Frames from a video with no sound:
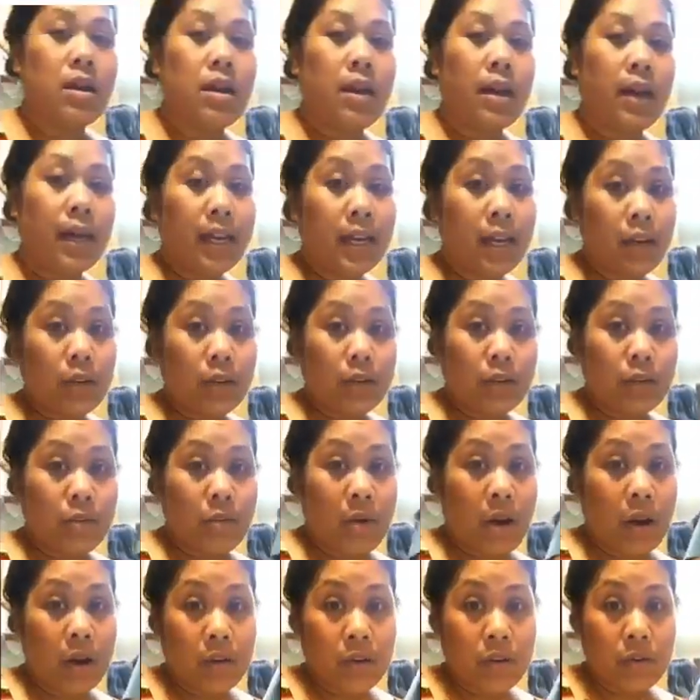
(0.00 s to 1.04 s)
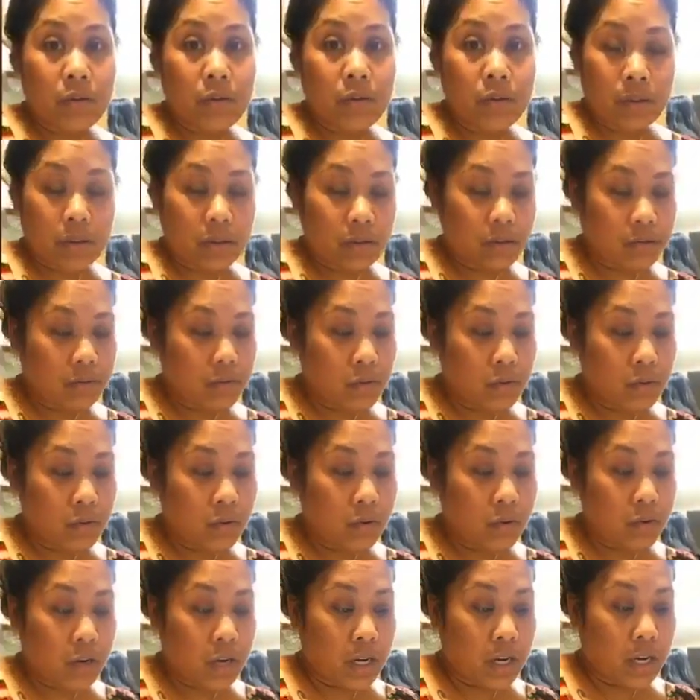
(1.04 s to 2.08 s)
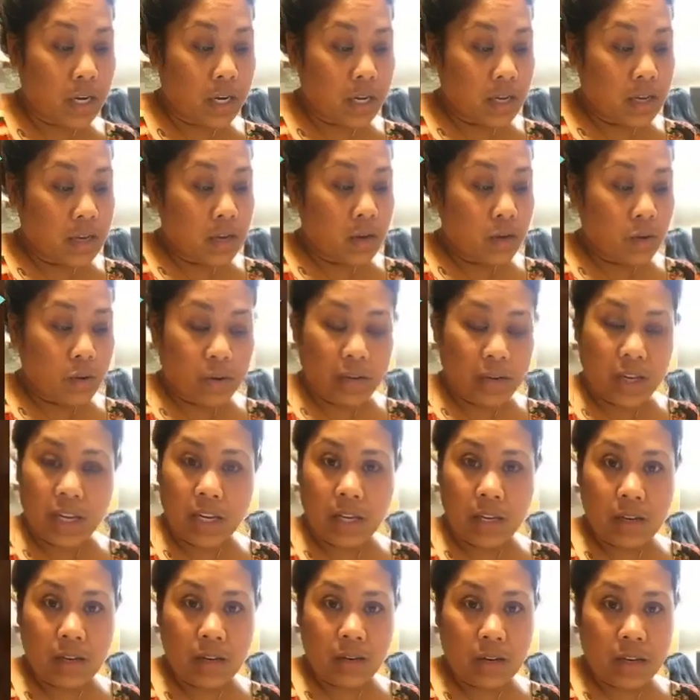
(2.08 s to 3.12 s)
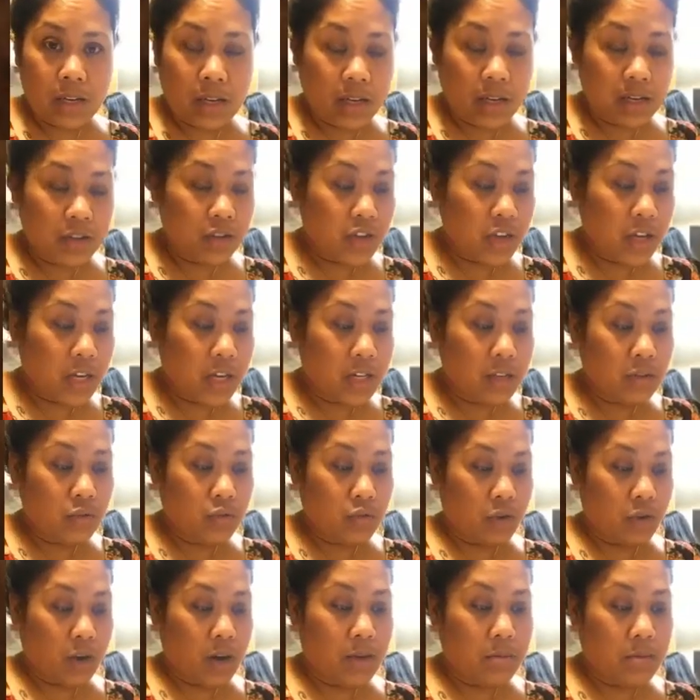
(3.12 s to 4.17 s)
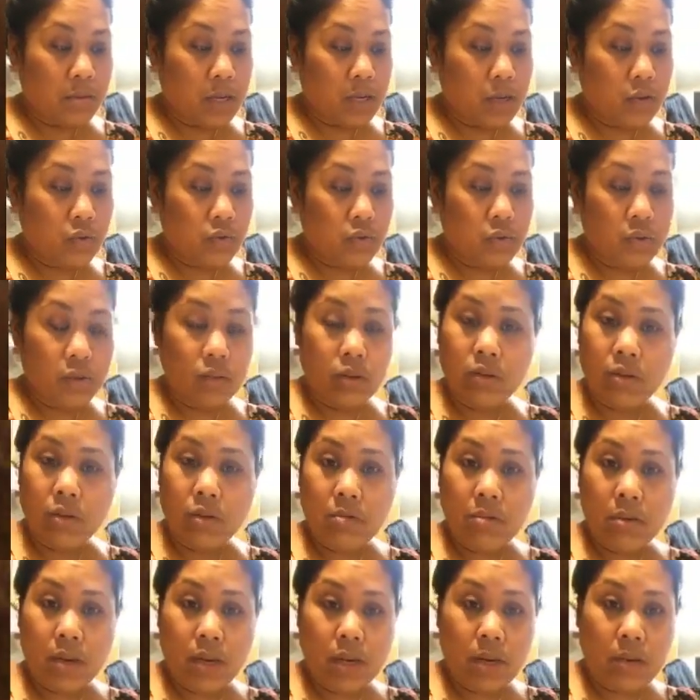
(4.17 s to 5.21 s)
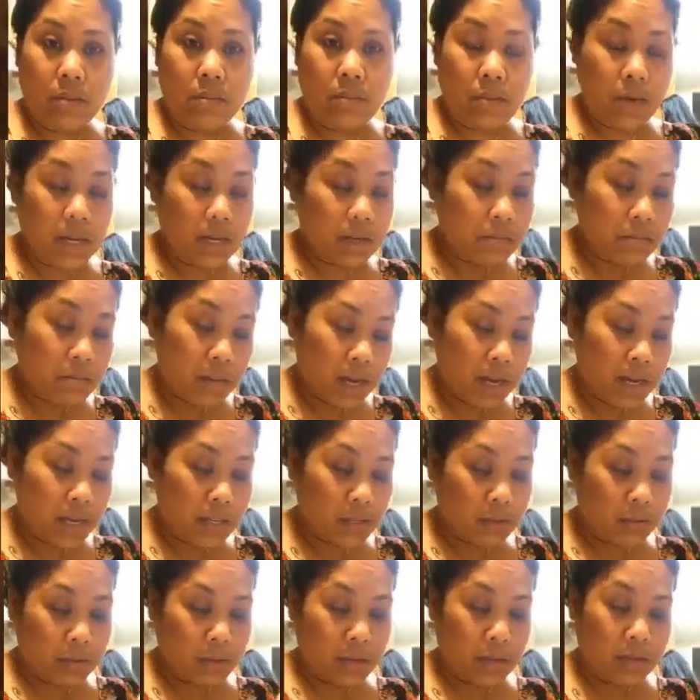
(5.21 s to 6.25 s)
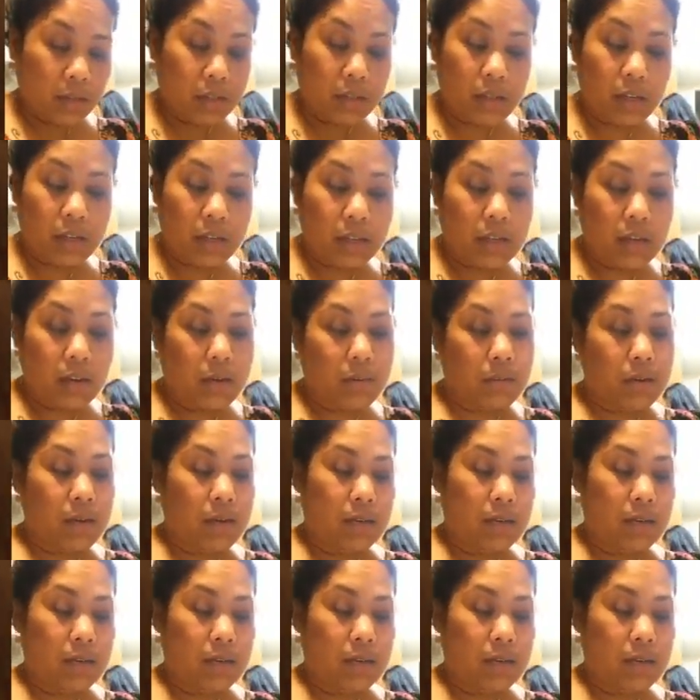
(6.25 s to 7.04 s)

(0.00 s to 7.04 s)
And also while you're cooking in your kitchen, try make sure you don't make a big mess, because that's gonna be